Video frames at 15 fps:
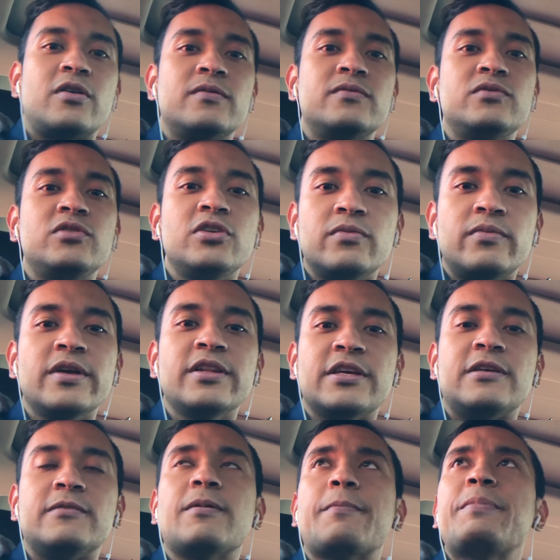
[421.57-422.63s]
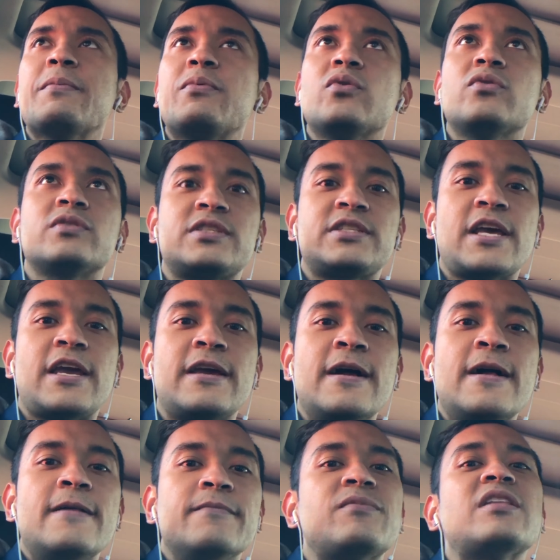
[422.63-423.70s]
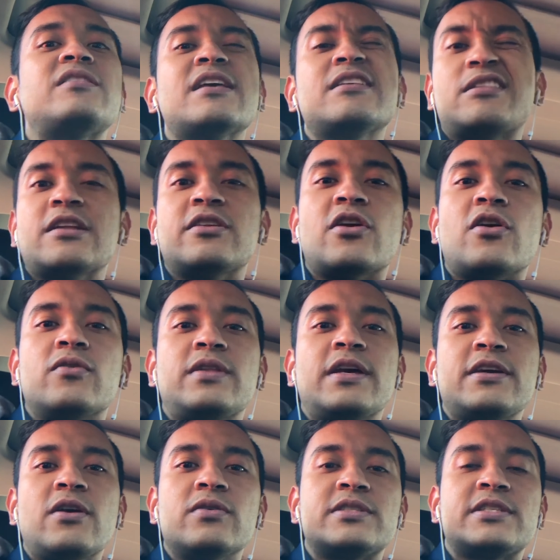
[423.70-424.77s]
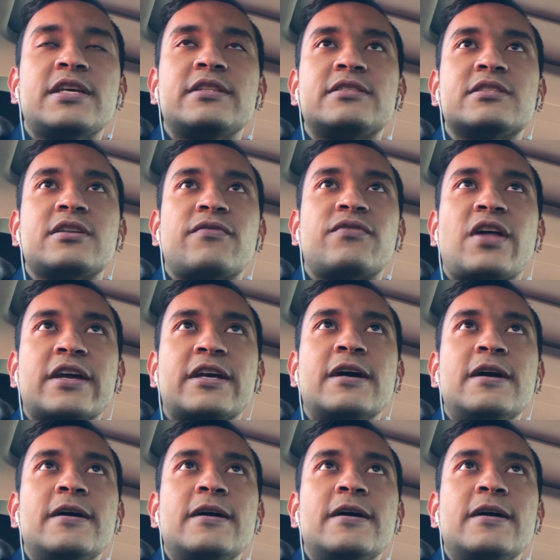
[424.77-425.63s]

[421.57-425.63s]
Do you really? The people always say they think they know. They always say stuff like,